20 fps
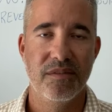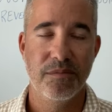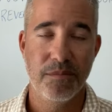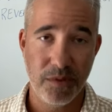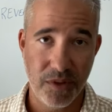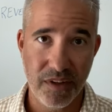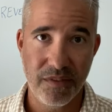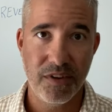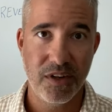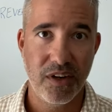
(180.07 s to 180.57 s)

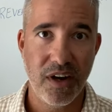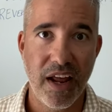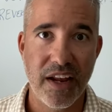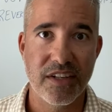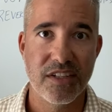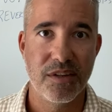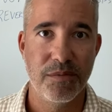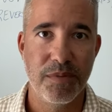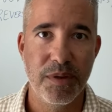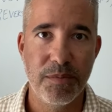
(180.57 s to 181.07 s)
believe it or
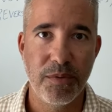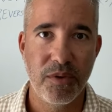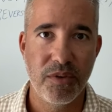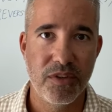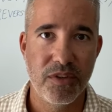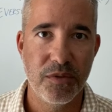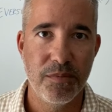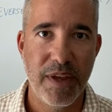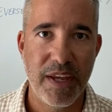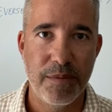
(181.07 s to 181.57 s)
not, some people
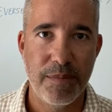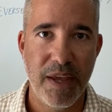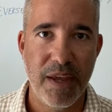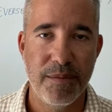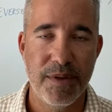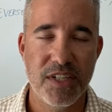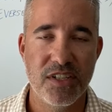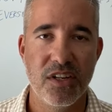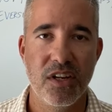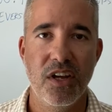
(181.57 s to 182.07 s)
make
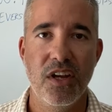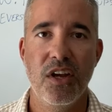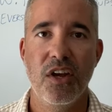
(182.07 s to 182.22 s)
payments,